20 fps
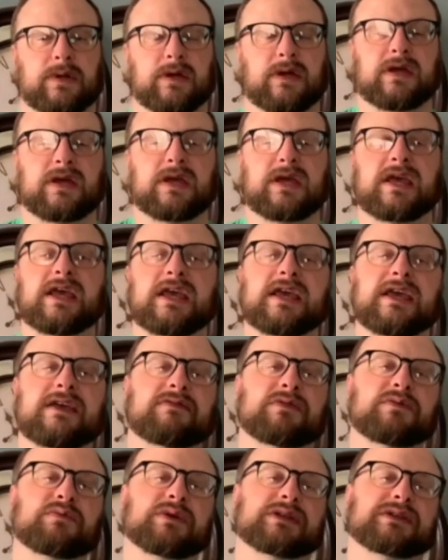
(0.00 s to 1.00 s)
he
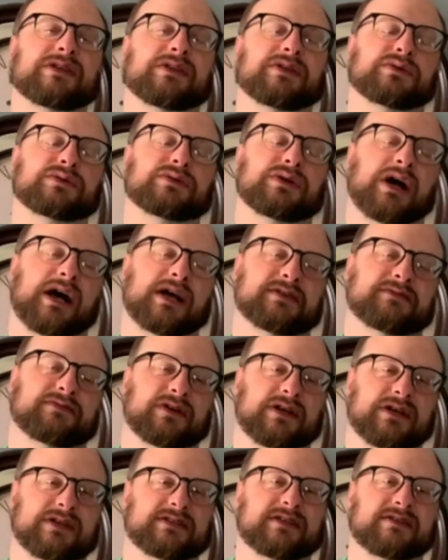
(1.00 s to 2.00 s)
even went to the cross for
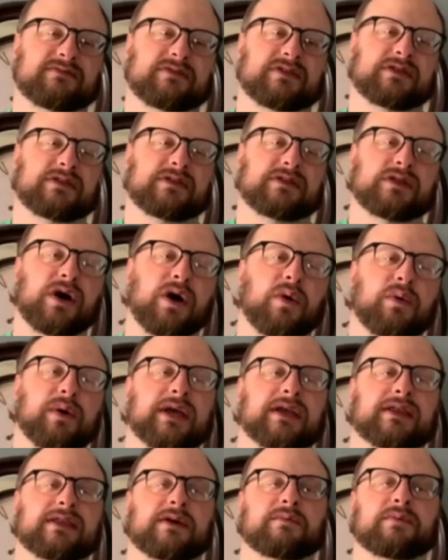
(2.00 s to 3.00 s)
us, even
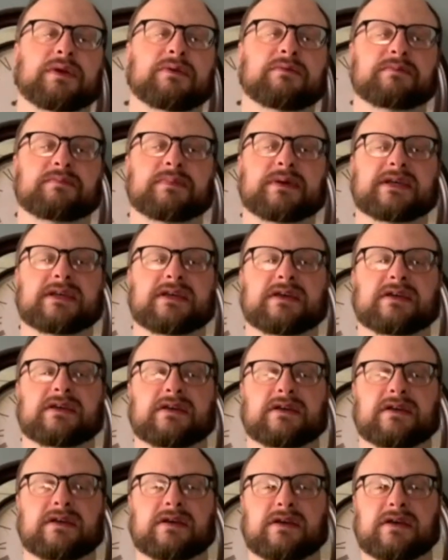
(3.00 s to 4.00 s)
knowing that we would be,
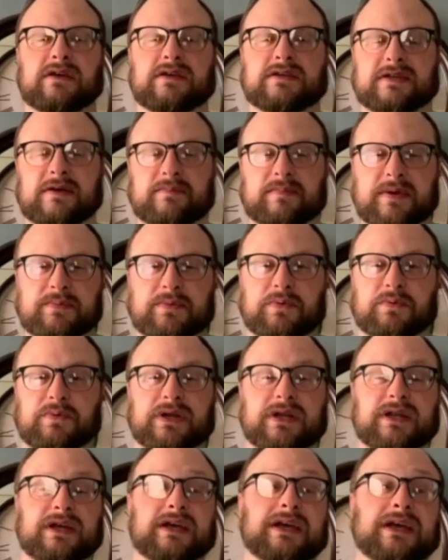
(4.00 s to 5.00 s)
some people
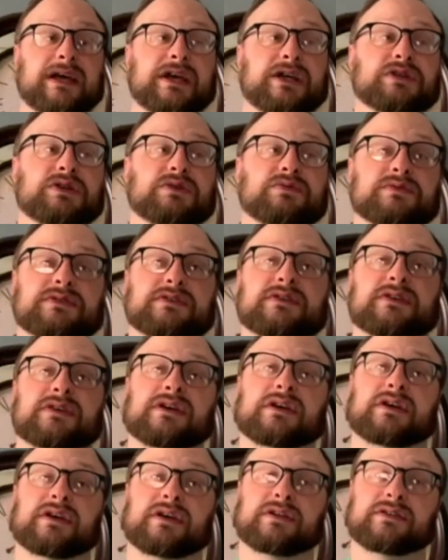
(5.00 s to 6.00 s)
would choose
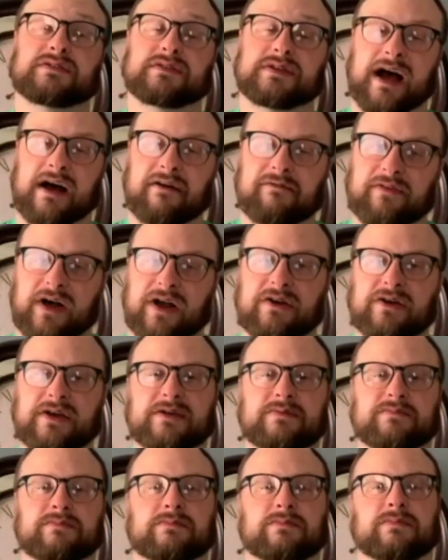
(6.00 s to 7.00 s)
to not follow
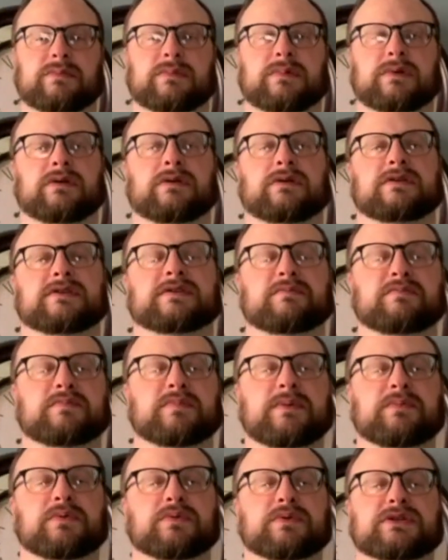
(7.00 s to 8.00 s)
him. Some
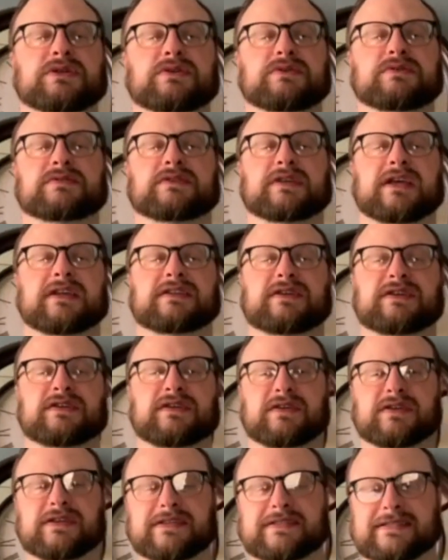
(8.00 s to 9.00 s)
people would choose to
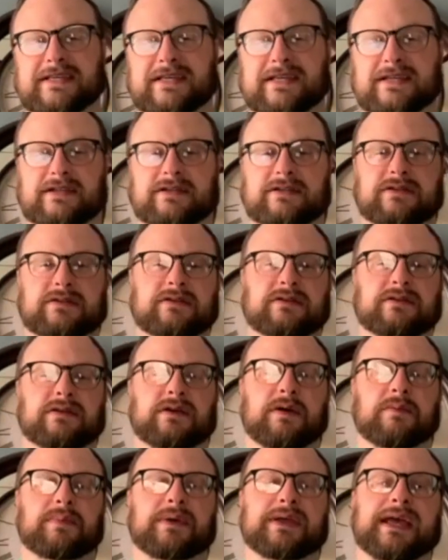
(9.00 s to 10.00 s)
continue to sin,
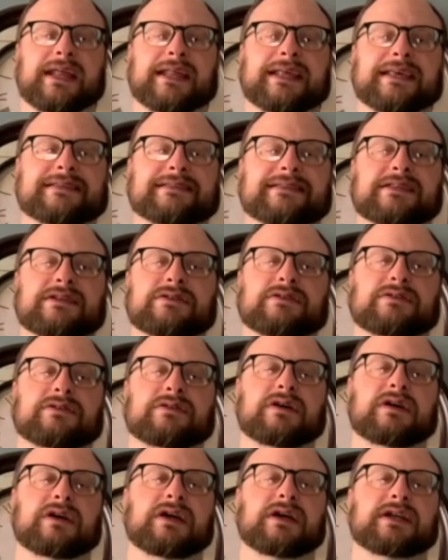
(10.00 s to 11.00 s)
but yet he
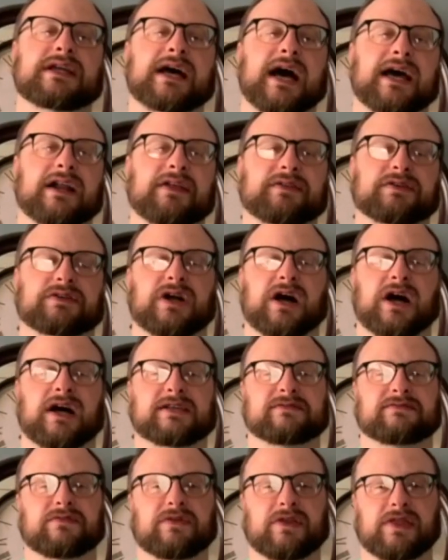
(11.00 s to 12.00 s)
still died on the
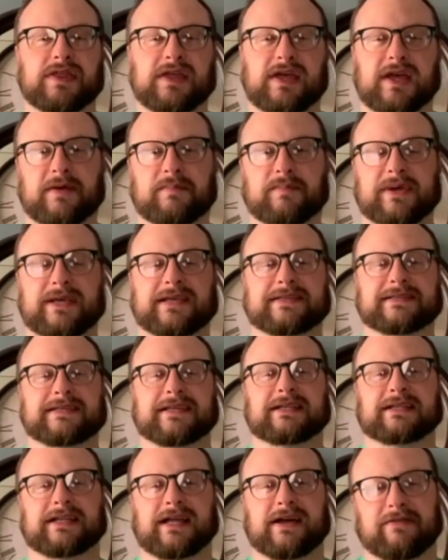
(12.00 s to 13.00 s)
cross for them because he
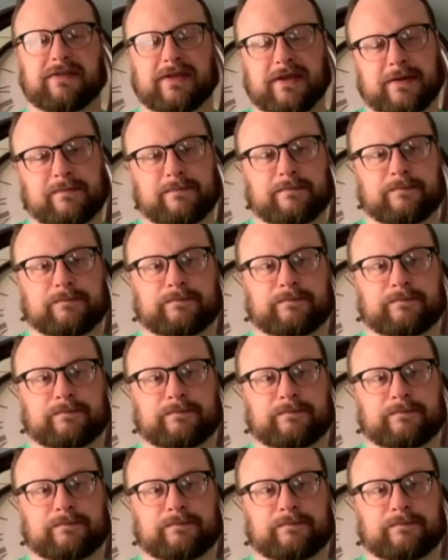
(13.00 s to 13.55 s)
loved them.